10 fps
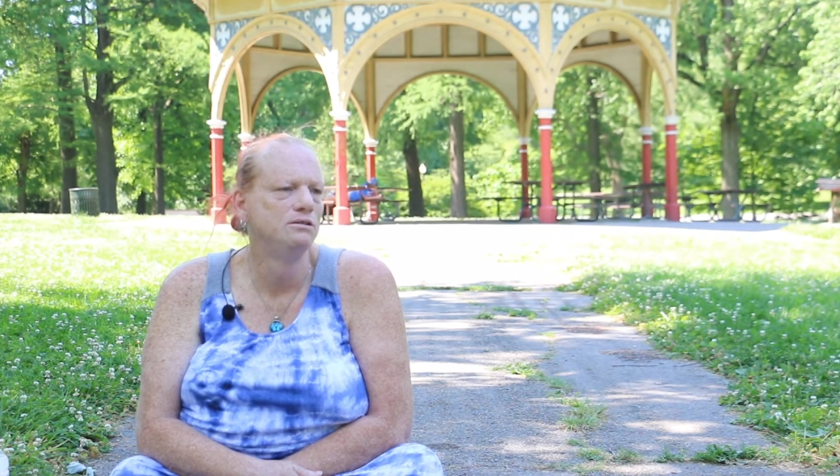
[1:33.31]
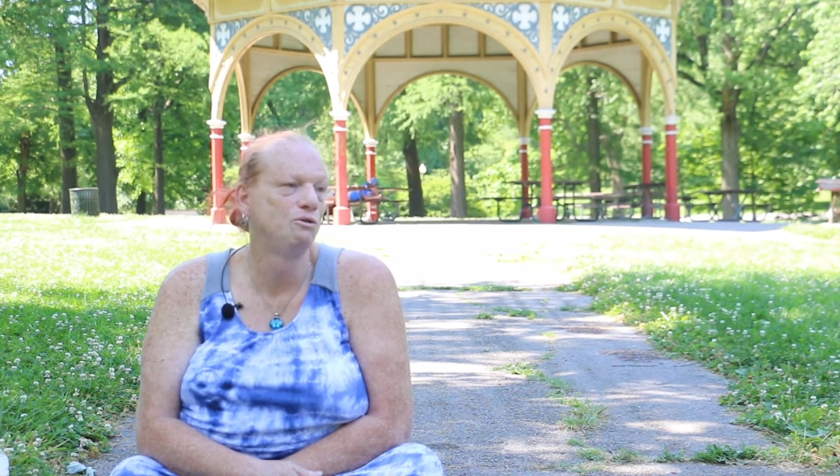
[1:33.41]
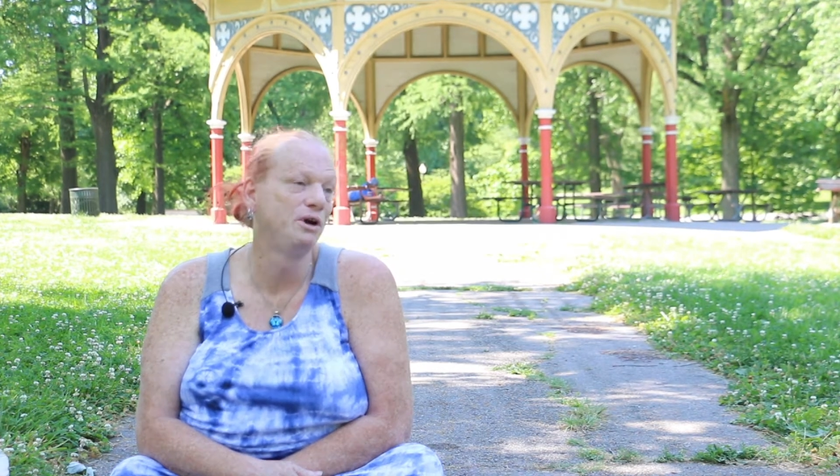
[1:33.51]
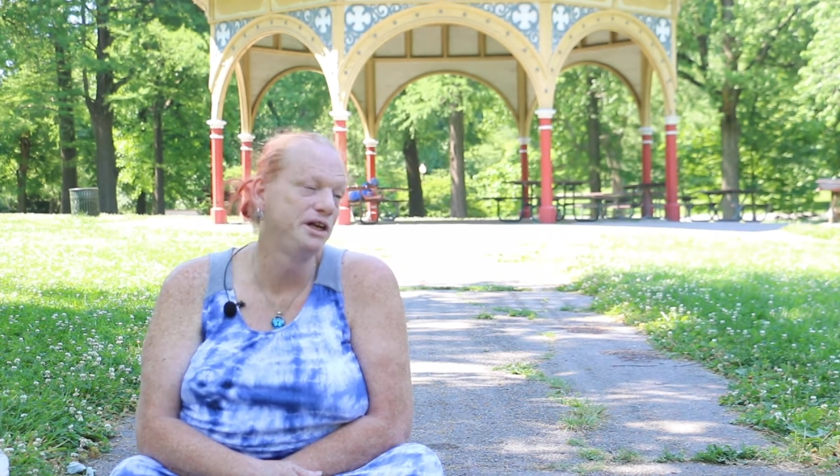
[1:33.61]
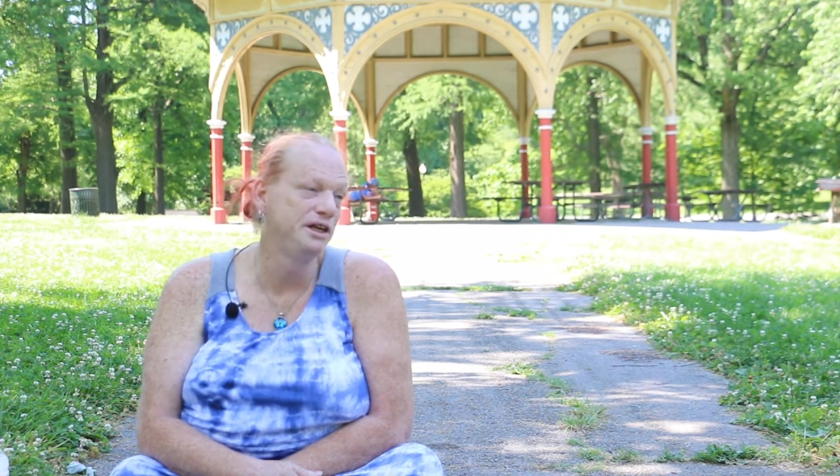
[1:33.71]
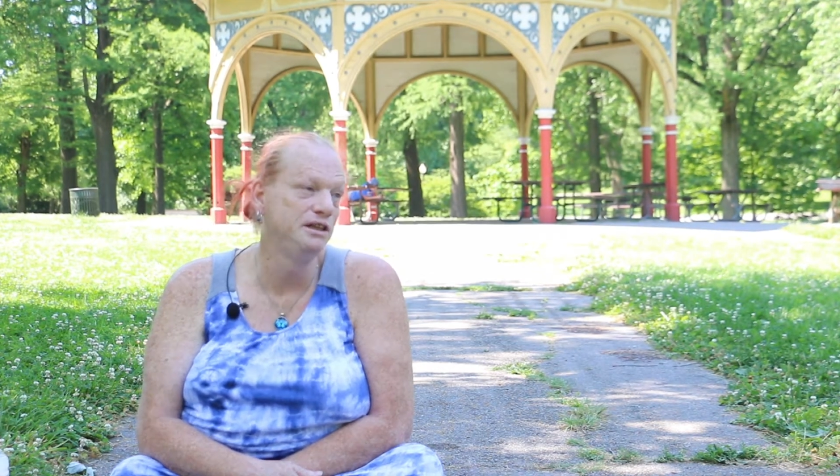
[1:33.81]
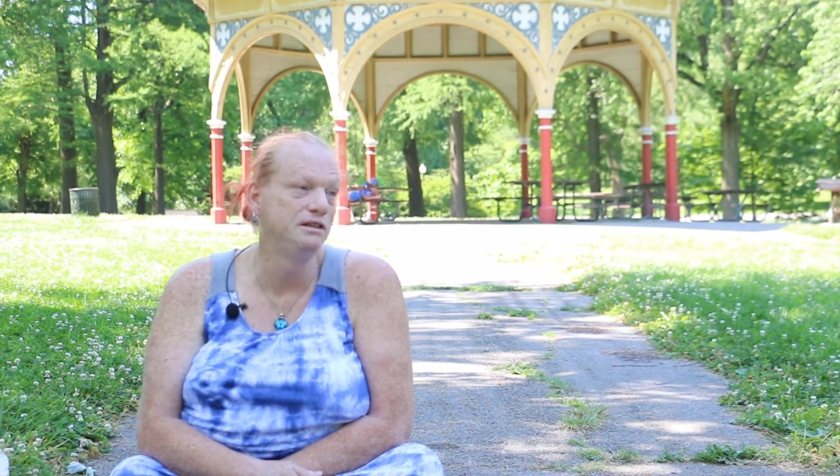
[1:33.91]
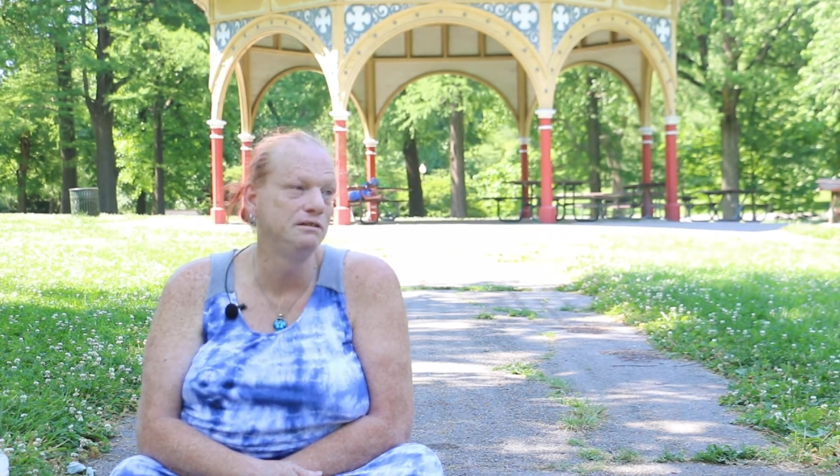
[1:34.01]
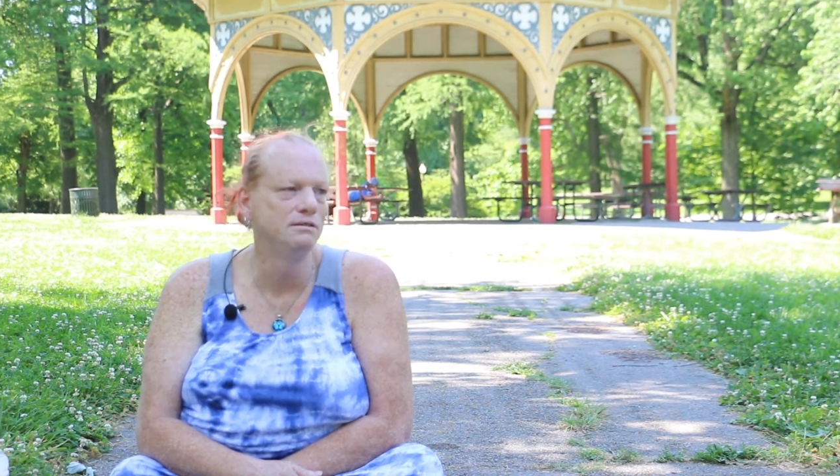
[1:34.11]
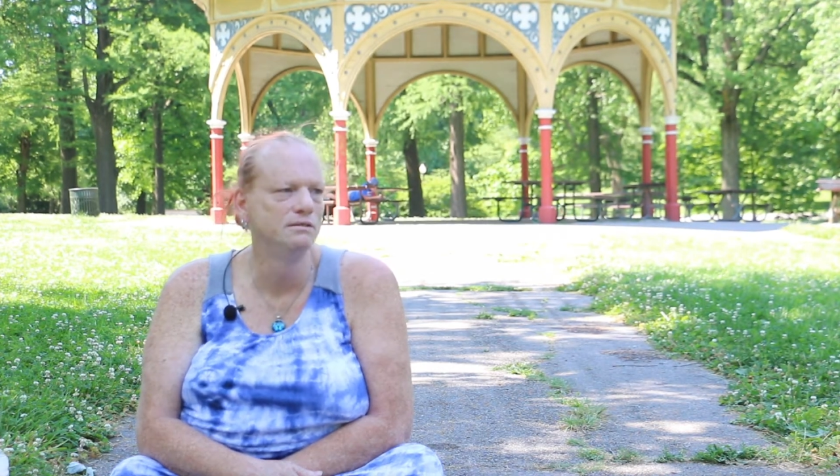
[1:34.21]

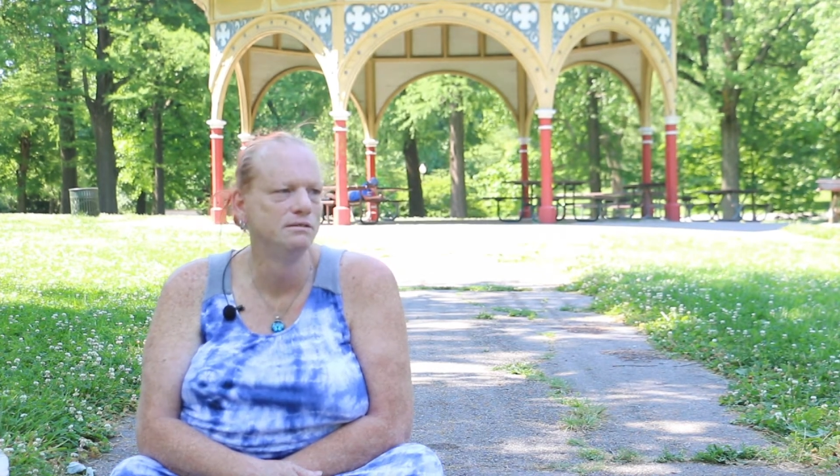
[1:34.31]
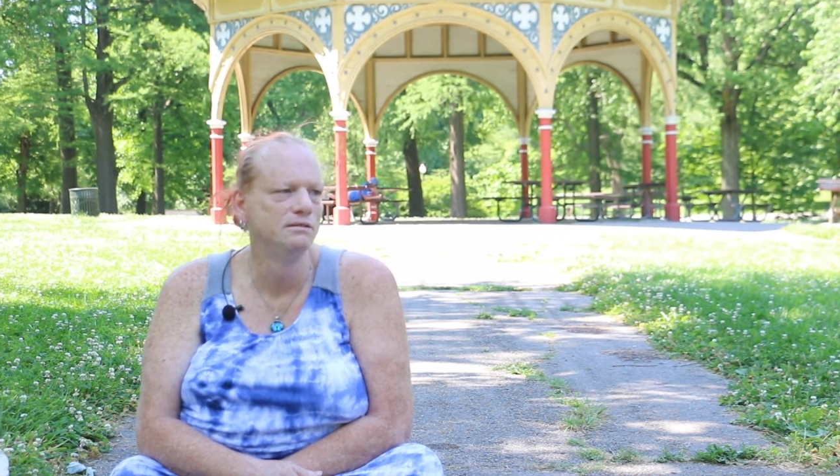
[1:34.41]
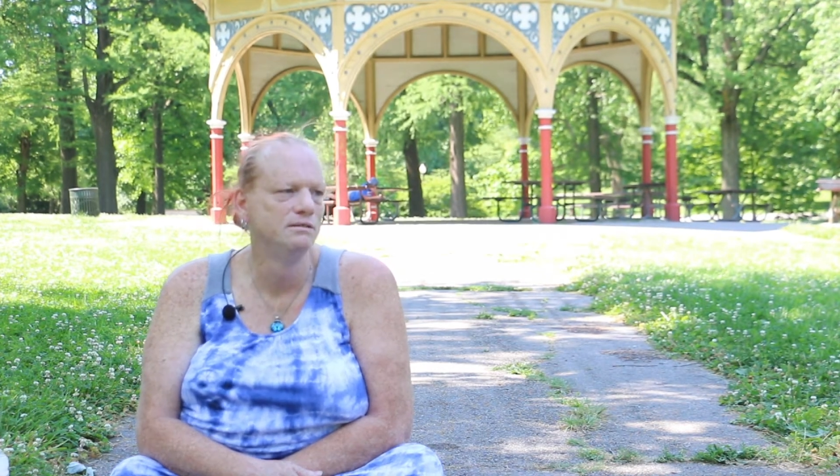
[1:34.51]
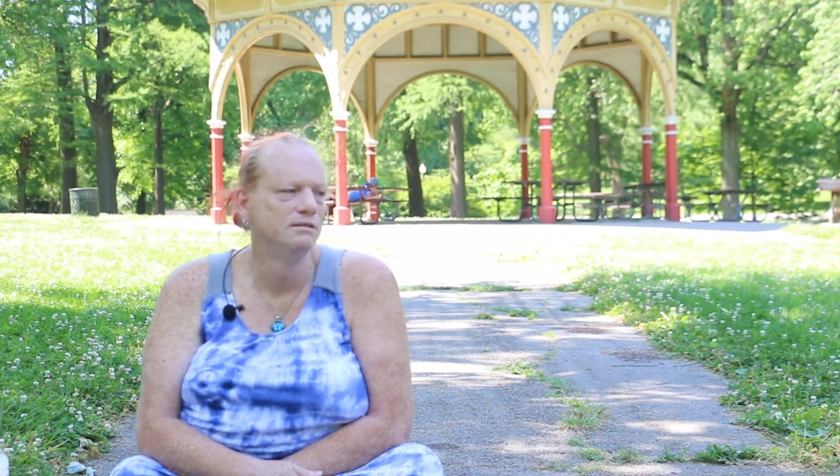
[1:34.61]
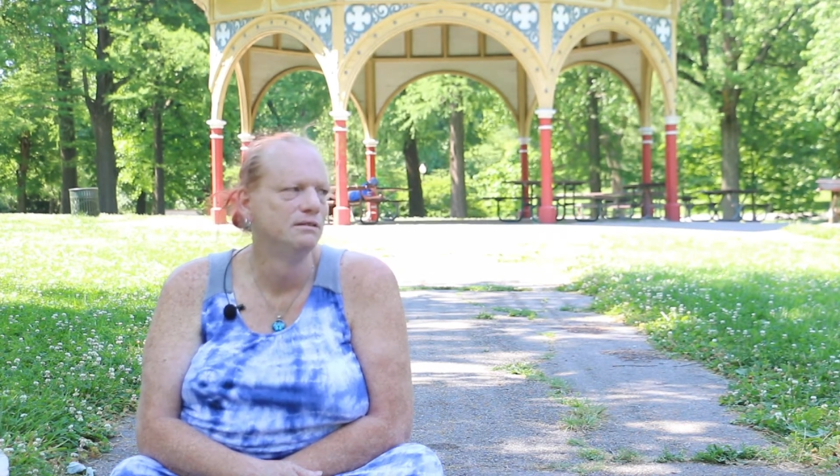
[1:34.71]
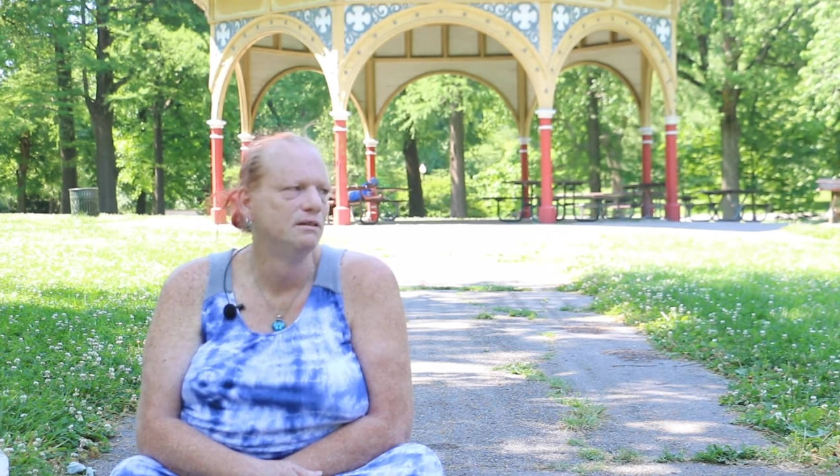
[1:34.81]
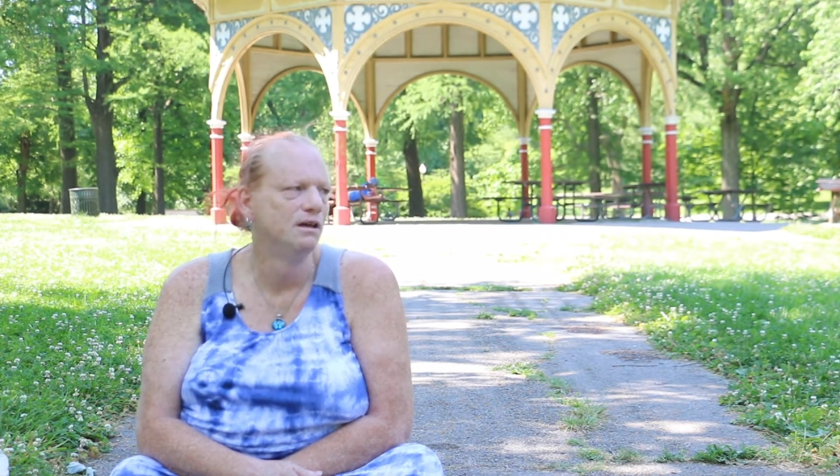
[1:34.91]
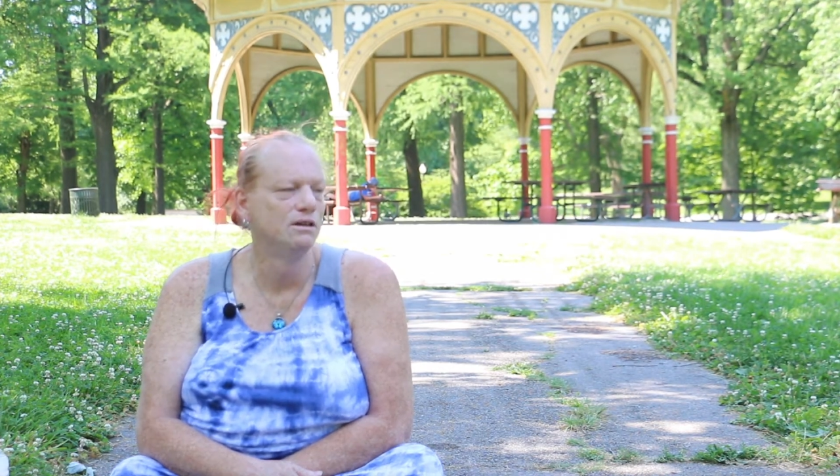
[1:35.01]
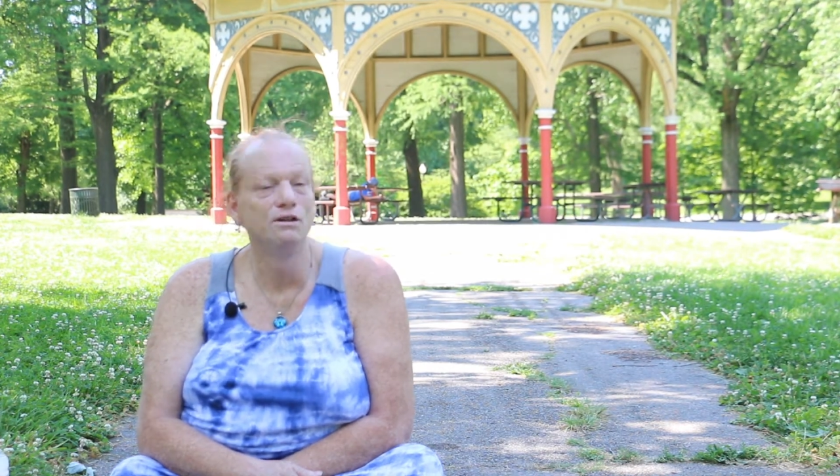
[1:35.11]
Drinking, a